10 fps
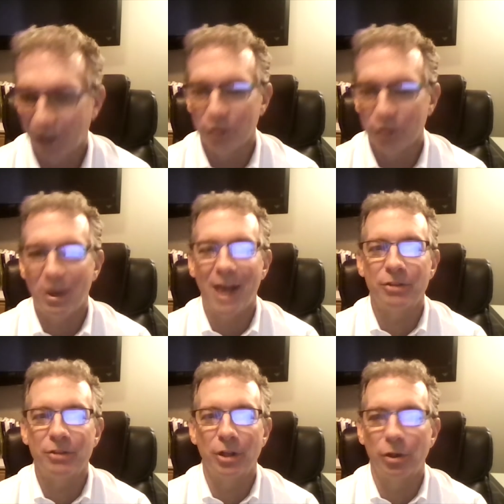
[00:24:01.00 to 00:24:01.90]
You have
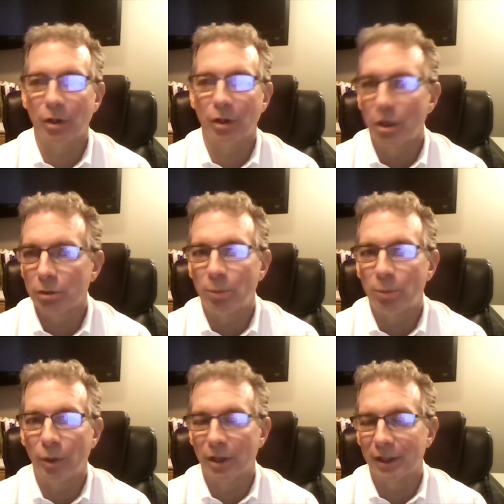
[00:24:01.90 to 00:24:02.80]
to know your anchor
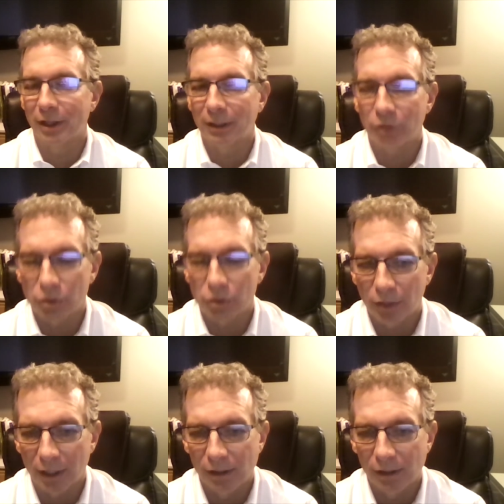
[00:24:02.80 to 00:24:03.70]
point on a given
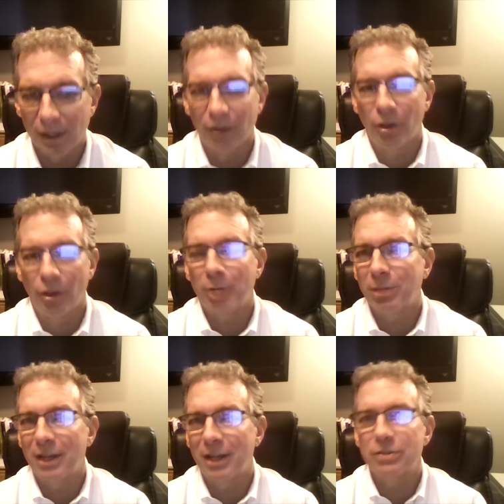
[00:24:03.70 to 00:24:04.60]
trade. And then that
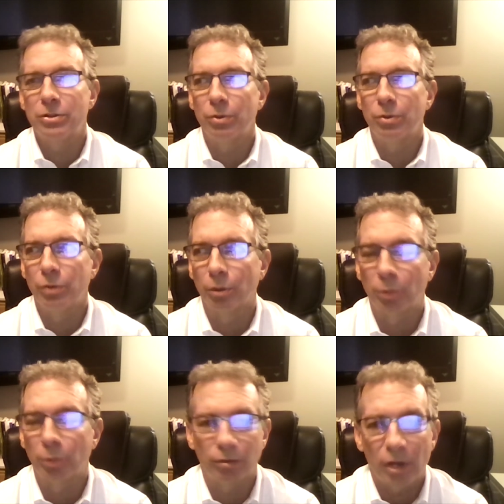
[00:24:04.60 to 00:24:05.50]
applies to your
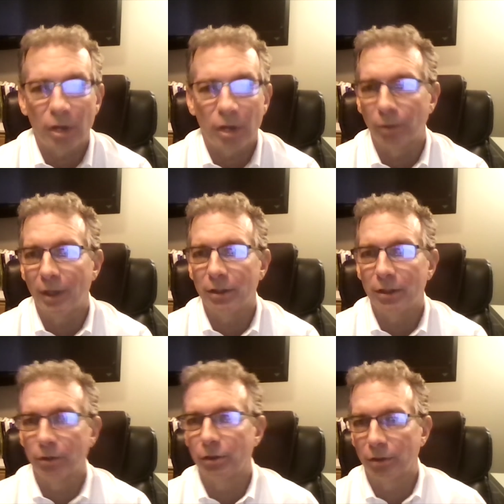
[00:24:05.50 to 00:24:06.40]
portfolio, right?
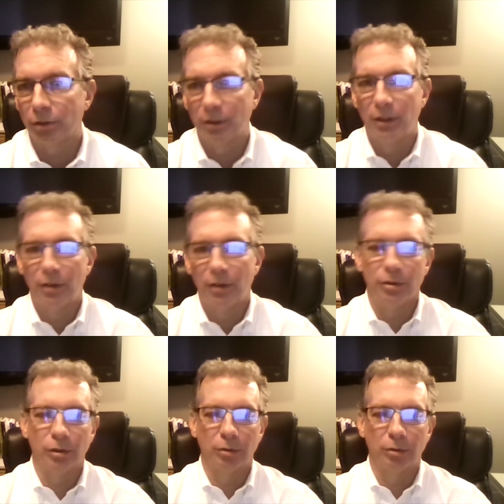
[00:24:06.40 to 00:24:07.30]

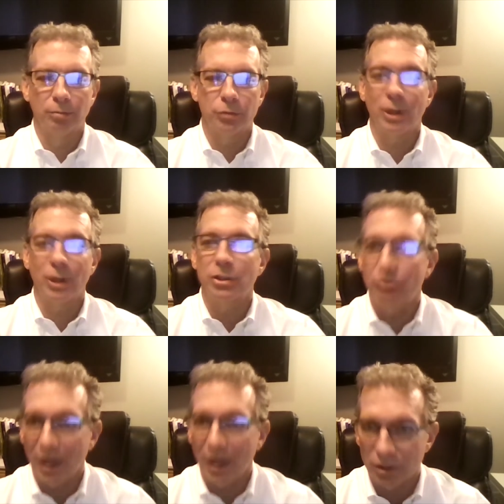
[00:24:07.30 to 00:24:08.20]
Your trading
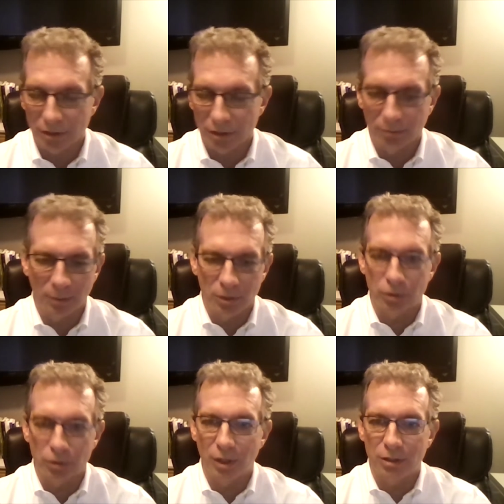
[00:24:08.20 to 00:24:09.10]
strategy. Maybe
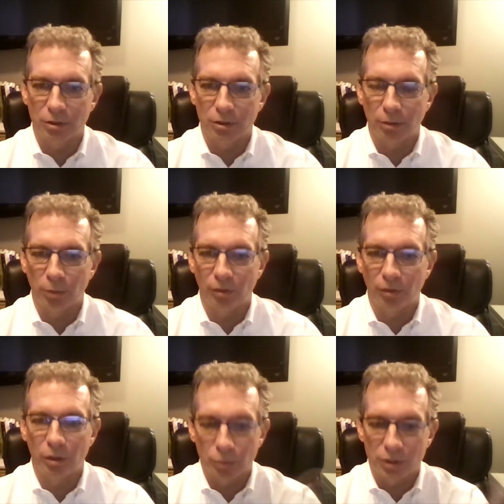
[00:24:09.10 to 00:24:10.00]
your
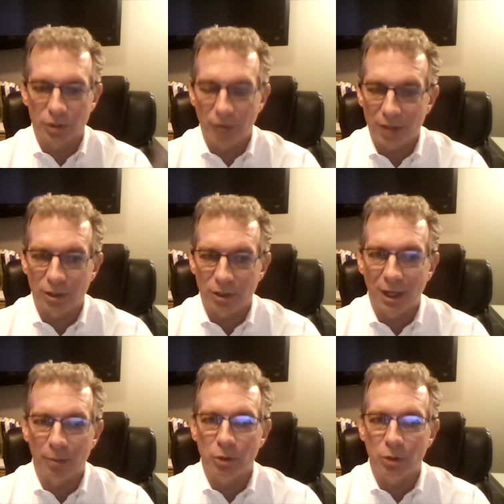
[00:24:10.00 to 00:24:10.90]
portfolio is one strategy
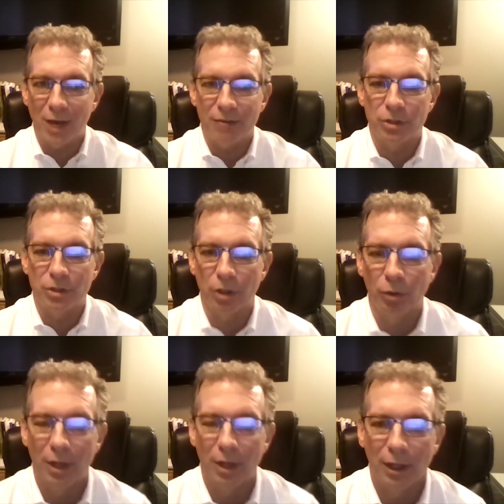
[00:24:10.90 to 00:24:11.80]
now, but you have to
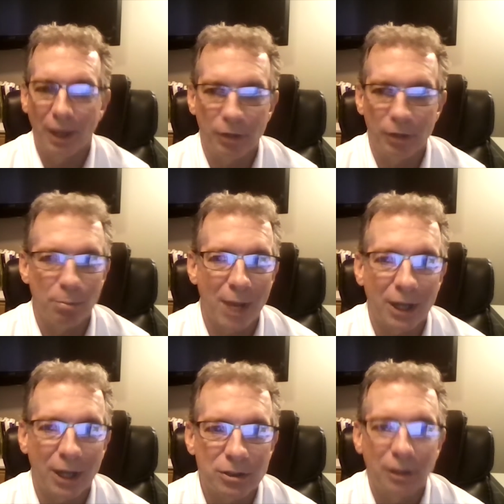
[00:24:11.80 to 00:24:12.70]
know, have a
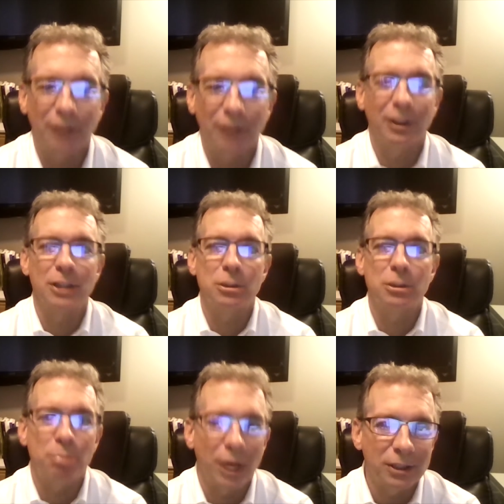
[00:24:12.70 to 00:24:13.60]
max
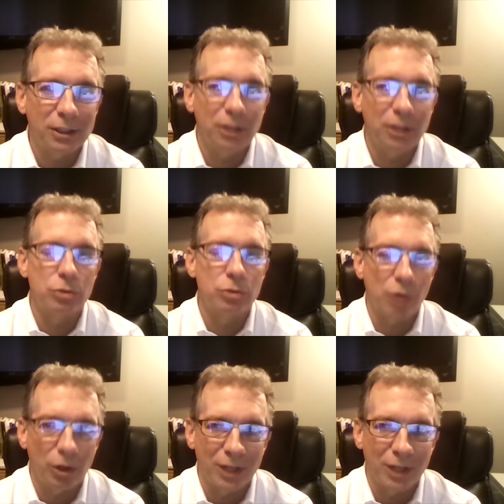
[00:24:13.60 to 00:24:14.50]
expected
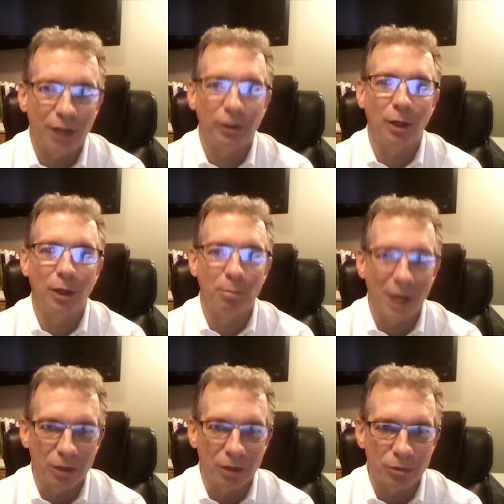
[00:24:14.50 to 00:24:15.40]
drawdown
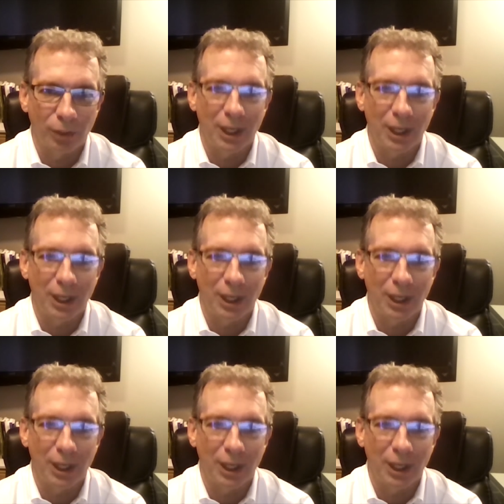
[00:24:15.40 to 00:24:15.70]
amount, right?